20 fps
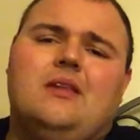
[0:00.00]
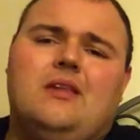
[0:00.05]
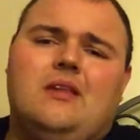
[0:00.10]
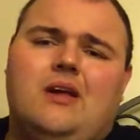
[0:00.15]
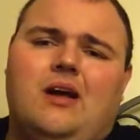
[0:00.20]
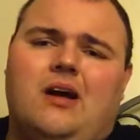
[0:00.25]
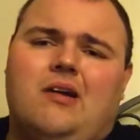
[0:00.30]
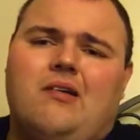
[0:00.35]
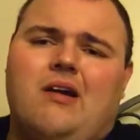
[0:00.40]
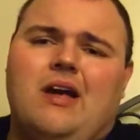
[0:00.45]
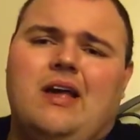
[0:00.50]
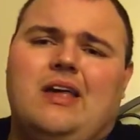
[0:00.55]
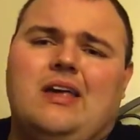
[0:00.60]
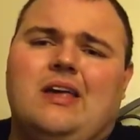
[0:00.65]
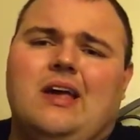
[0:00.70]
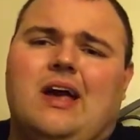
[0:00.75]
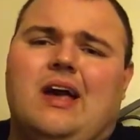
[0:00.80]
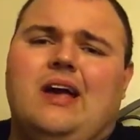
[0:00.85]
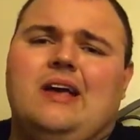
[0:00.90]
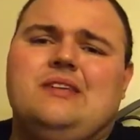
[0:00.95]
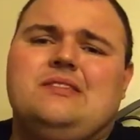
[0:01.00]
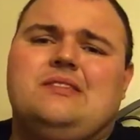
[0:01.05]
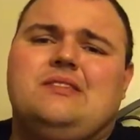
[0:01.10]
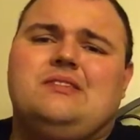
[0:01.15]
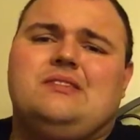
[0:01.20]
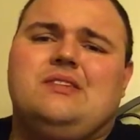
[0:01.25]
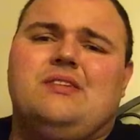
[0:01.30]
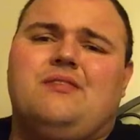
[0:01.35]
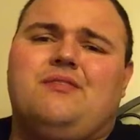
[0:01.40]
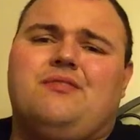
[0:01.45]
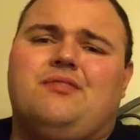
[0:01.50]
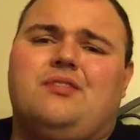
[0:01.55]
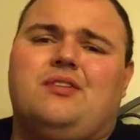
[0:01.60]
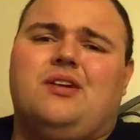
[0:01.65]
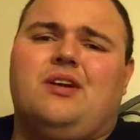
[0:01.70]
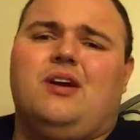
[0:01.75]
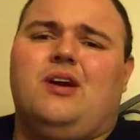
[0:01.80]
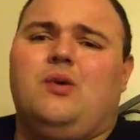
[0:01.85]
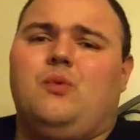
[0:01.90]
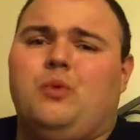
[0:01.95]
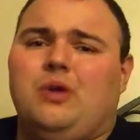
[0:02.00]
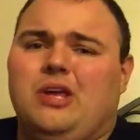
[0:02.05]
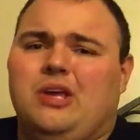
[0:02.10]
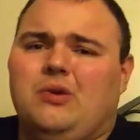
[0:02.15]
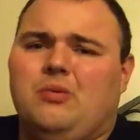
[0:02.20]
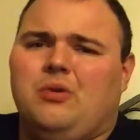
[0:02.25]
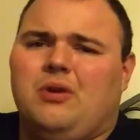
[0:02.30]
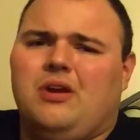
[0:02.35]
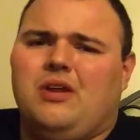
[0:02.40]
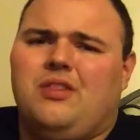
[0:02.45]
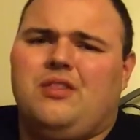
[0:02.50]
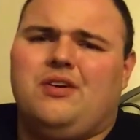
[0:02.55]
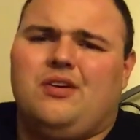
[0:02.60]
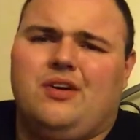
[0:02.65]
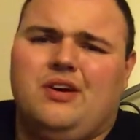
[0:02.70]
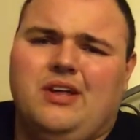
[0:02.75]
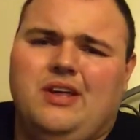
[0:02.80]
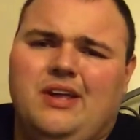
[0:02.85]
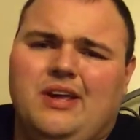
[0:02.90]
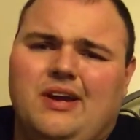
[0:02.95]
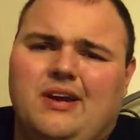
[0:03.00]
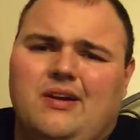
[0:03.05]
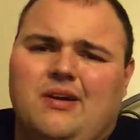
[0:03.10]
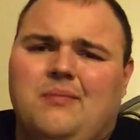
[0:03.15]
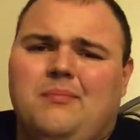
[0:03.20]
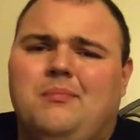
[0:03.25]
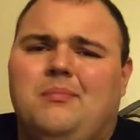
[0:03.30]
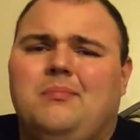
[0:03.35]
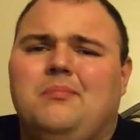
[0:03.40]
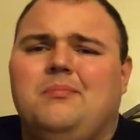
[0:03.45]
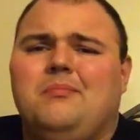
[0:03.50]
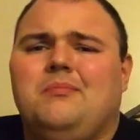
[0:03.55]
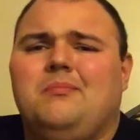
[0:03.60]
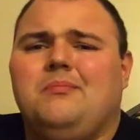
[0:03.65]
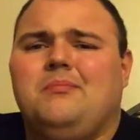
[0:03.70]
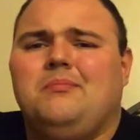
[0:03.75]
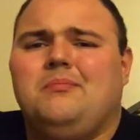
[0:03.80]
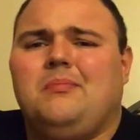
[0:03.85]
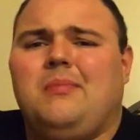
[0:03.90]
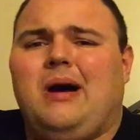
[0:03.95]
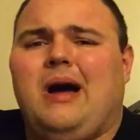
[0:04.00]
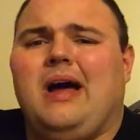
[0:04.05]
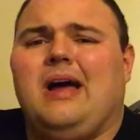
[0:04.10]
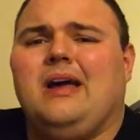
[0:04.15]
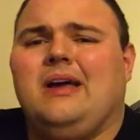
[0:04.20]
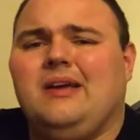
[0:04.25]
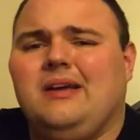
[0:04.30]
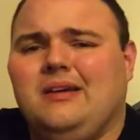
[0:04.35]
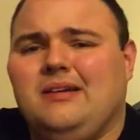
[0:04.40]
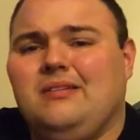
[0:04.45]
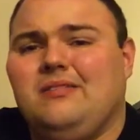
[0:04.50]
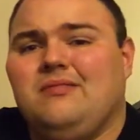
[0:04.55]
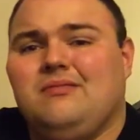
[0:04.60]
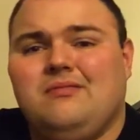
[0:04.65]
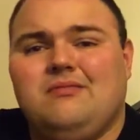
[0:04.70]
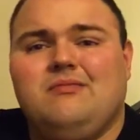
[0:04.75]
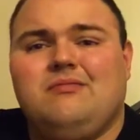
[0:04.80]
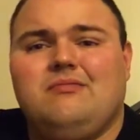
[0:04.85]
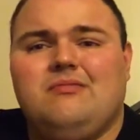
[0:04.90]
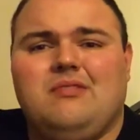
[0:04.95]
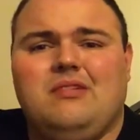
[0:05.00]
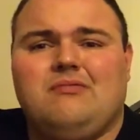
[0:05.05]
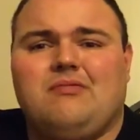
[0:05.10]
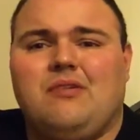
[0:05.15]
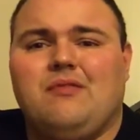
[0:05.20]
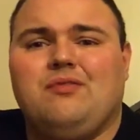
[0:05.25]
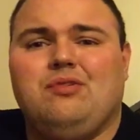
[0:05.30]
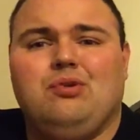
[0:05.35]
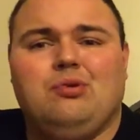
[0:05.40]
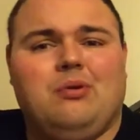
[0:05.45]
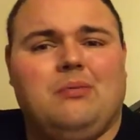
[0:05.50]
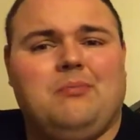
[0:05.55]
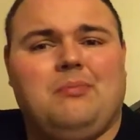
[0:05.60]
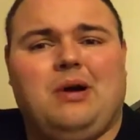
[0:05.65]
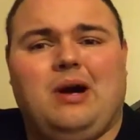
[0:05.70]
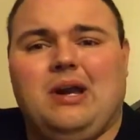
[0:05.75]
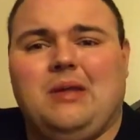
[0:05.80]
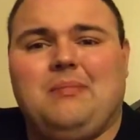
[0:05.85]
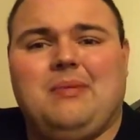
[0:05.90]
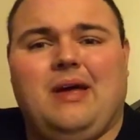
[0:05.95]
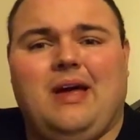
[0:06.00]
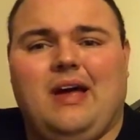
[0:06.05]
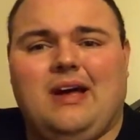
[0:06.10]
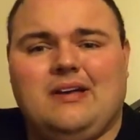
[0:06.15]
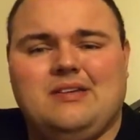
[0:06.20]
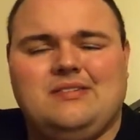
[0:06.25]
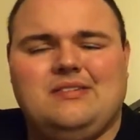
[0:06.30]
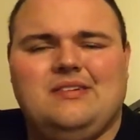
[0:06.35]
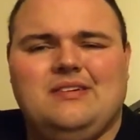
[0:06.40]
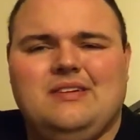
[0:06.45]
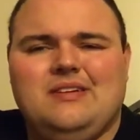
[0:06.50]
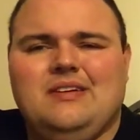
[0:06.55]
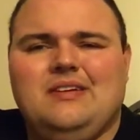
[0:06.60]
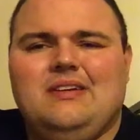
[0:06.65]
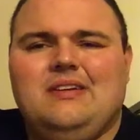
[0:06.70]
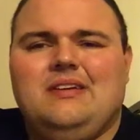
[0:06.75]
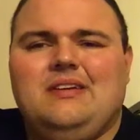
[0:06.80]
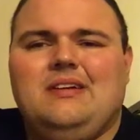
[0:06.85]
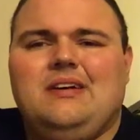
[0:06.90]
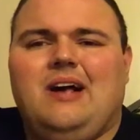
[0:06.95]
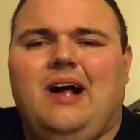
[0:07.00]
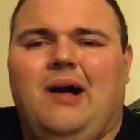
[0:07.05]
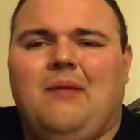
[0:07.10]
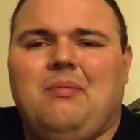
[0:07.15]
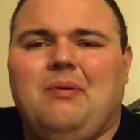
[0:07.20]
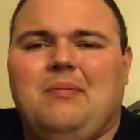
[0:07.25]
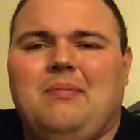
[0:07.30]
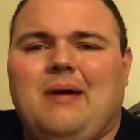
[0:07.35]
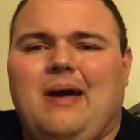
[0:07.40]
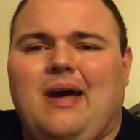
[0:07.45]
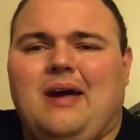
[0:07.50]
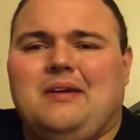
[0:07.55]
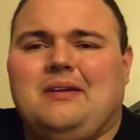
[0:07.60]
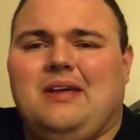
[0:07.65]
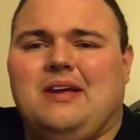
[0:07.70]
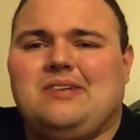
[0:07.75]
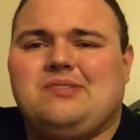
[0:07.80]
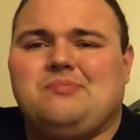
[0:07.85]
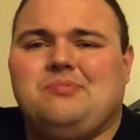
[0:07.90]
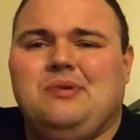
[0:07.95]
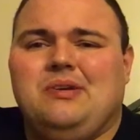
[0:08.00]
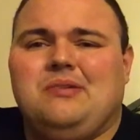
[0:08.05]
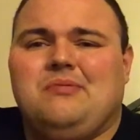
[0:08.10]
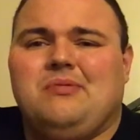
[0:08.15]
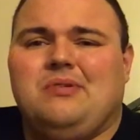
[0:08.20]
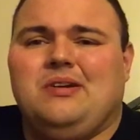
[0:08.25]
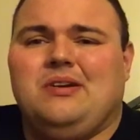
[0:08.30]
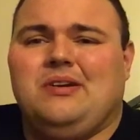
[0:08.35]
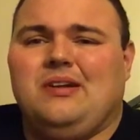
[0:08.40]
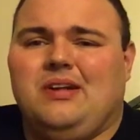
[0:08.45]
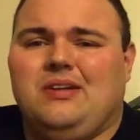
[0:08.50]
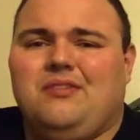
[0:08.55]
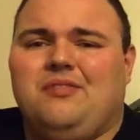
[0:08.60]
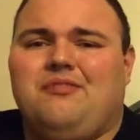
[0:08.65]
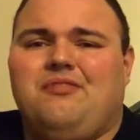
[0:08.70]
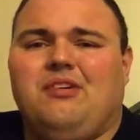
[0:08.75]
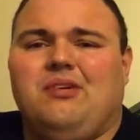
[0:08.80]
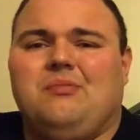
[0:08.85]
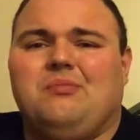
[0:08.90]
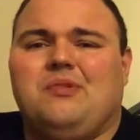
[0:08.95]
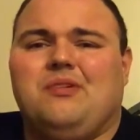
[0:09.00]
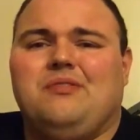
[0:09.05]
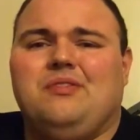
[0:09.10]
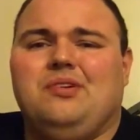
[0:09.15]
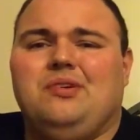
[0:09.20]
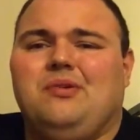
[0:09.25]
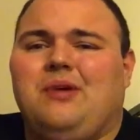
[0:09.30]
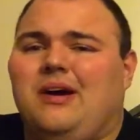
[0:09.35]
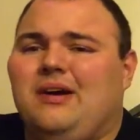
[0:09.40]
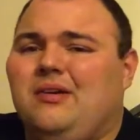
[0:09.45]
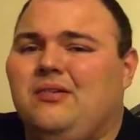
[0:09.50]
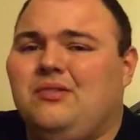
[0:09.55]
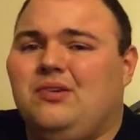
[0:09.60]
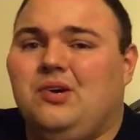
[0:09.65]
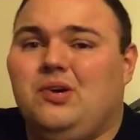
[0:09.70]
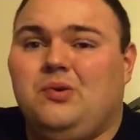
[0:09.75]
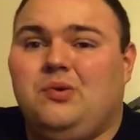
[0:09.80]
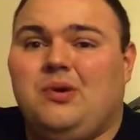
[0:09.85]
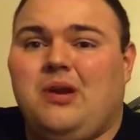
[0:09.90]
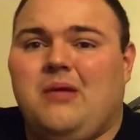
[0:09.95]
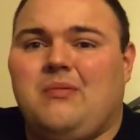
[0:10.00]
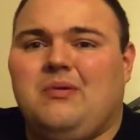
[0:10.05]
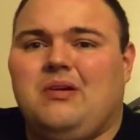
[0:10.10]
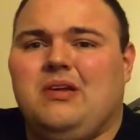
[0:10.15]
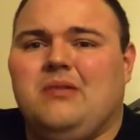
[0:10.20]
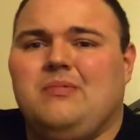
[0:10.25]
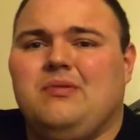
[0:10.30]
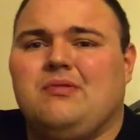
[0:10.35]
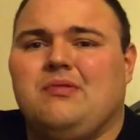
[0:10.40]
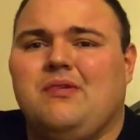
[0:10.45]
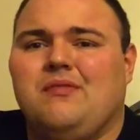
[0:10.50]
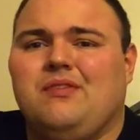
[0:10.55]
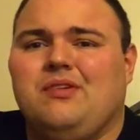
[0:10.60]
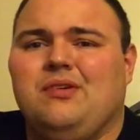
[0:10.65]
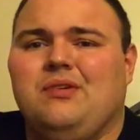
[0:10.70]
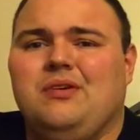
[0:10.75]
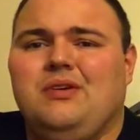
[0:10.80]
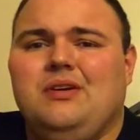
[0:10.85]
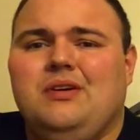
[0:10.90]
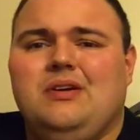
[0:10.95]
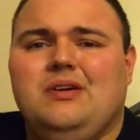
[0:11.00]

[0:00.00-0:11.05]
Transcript: All right, guys, it's it for uh, week 130 here on my review on body bags. I'll be back next week with another film review. I don't know what I'm going to be reviewing.